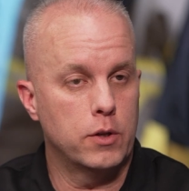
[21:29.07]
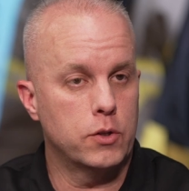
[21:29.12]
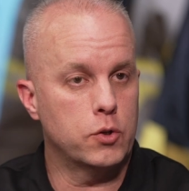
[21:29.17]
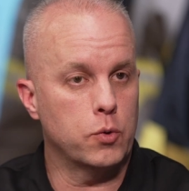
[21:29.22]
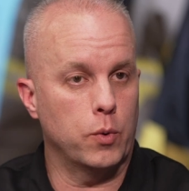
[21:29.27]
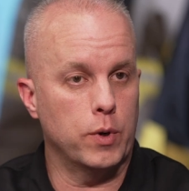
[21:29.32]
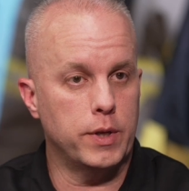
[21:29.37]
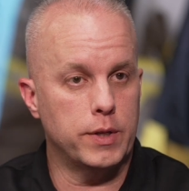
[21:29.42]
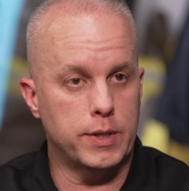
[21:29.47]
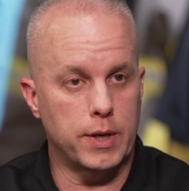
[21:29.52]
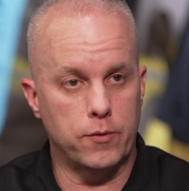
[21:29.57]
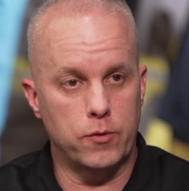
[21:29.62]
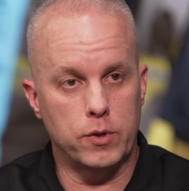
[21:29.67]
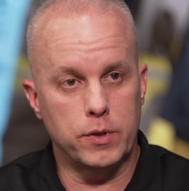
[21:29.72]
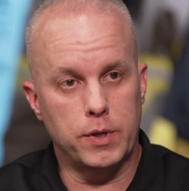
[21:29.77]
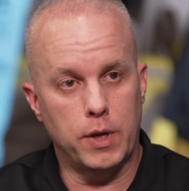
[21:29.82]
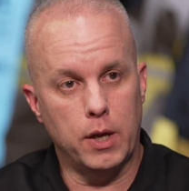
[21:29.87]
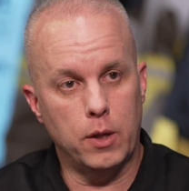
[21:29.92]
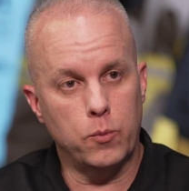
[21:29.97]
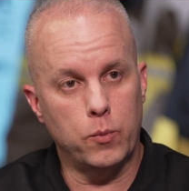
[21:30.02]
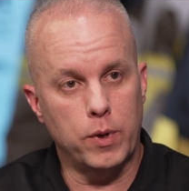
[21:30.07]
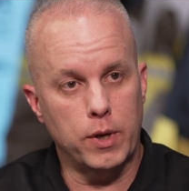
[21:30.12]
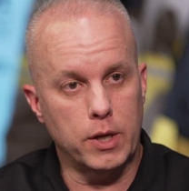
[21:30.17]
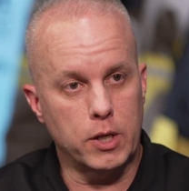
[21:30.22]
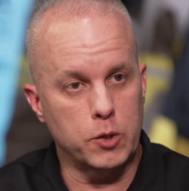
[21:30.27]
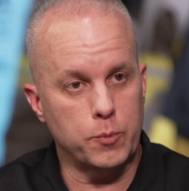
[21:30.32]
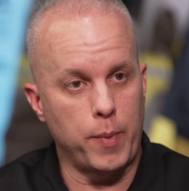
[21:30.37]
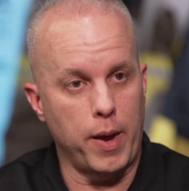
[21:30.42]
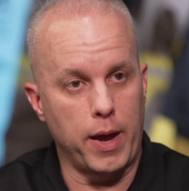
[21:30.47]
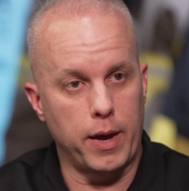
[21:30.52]
2017, we
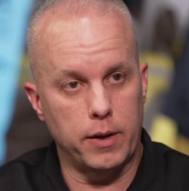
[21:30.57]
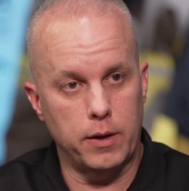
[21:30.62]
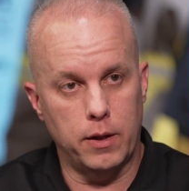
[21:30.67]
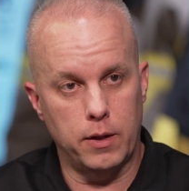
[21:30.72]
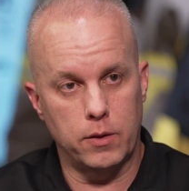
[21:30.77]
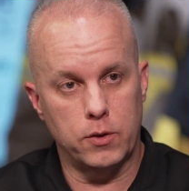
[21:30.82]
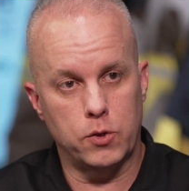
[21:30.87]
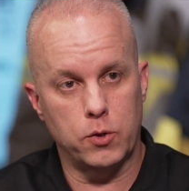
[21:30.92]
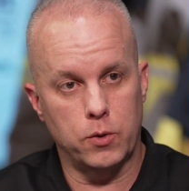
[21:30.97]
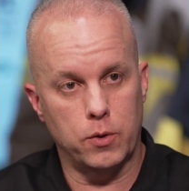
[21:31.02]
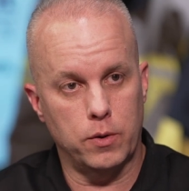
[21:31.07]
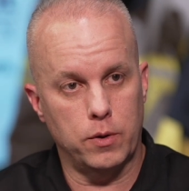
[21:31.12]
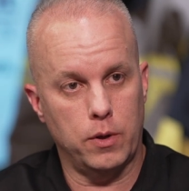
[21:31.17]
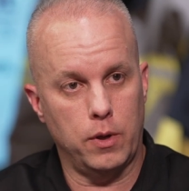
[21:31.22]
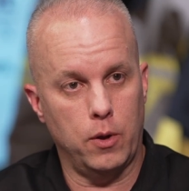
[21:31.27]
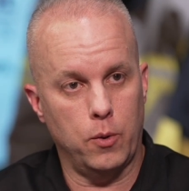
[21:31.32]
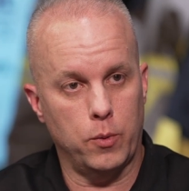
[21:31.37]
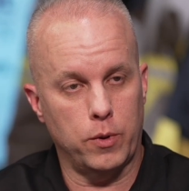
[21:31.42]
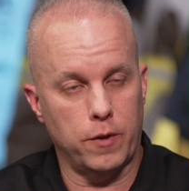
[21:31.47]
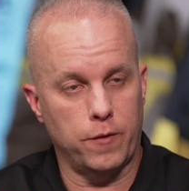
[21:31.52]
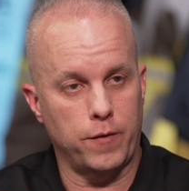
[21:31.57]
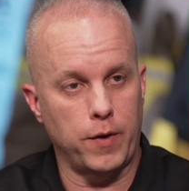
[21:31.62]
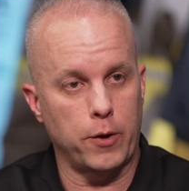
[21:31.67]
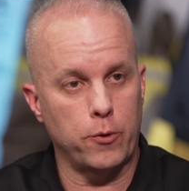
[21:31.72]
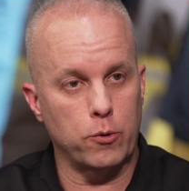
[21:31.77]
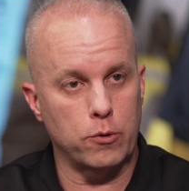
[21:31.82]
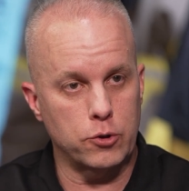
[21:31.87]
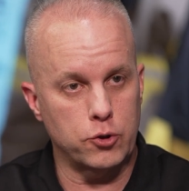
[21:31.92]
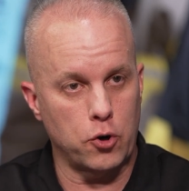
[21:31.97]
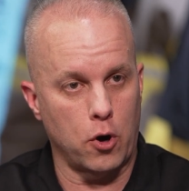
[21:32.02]
expand into, with a
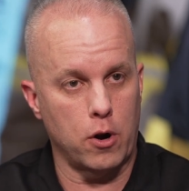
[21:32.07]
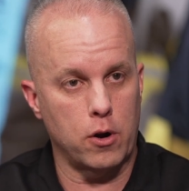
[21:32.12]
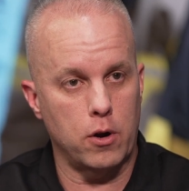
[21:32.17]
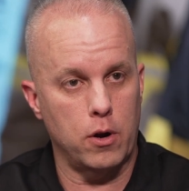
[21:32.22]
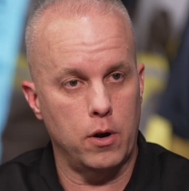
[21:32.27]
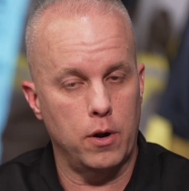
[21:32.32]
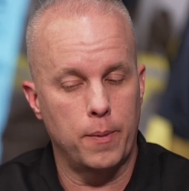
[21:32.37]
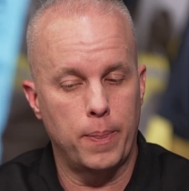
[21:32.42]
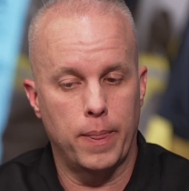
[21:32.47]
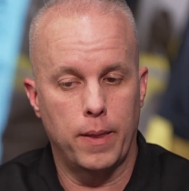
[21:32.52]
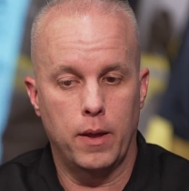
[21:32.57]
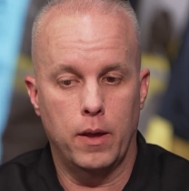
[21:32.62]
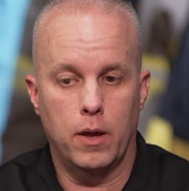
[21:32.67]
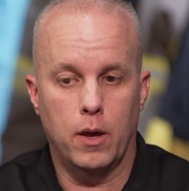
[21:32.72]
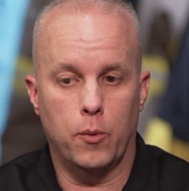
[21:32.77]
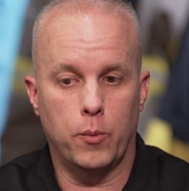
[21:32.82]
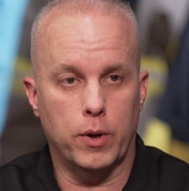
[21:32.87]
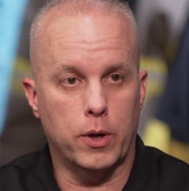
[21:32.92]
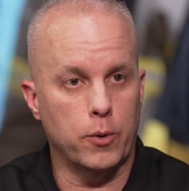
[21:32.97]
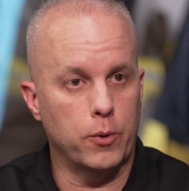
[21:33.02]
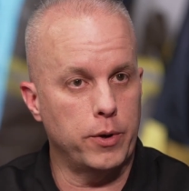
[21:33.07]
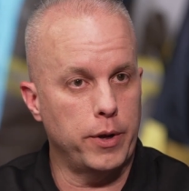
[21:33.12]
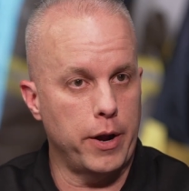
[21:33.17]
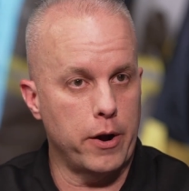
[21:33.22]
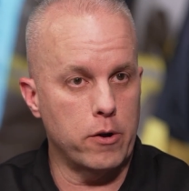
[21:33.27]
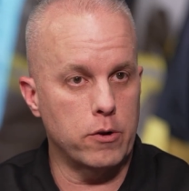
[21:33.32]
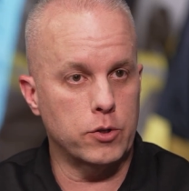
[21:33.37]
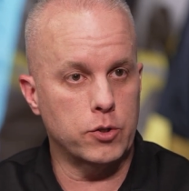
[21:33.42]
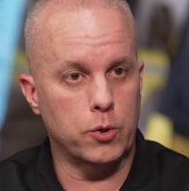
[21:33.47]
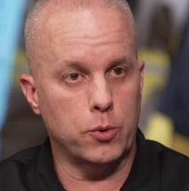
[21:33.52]
federal charter, and we go into
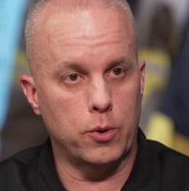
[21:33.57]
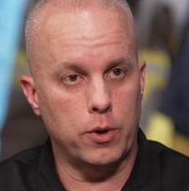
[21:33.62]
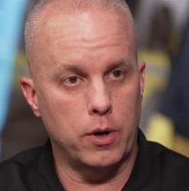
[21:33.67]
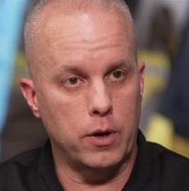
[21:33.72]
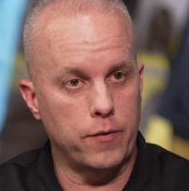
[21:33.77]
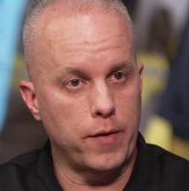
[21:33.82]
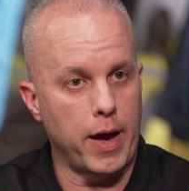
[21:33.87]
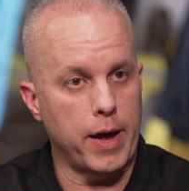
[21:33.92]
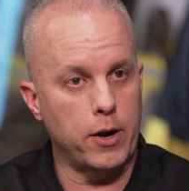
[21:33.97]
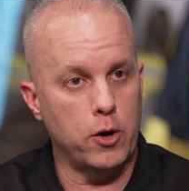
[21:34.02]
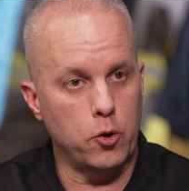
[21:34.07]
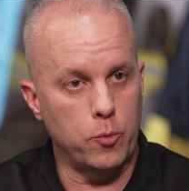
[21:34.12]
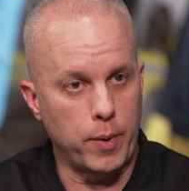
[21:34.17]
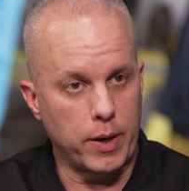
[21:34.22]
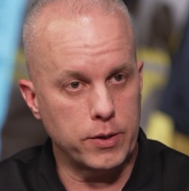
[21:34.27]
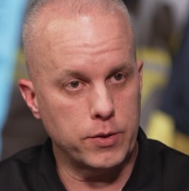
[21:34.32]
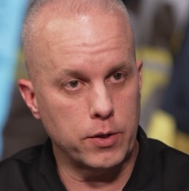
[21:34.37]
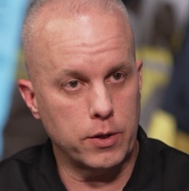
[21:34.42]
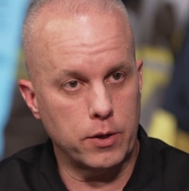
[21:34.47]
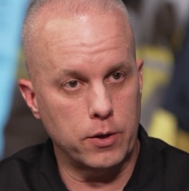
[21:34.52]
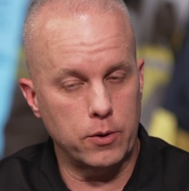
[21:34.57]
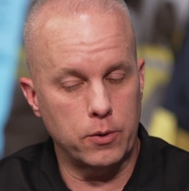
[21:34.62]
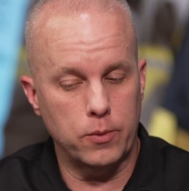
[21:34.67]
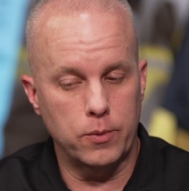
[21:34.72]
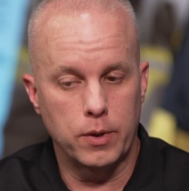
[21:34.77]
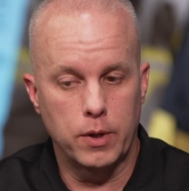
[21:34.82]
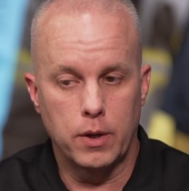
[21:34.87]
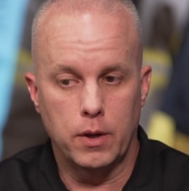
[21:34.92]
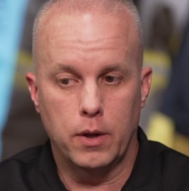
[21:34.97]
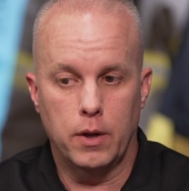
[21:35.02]
Arizona, Nevada, New Mexico.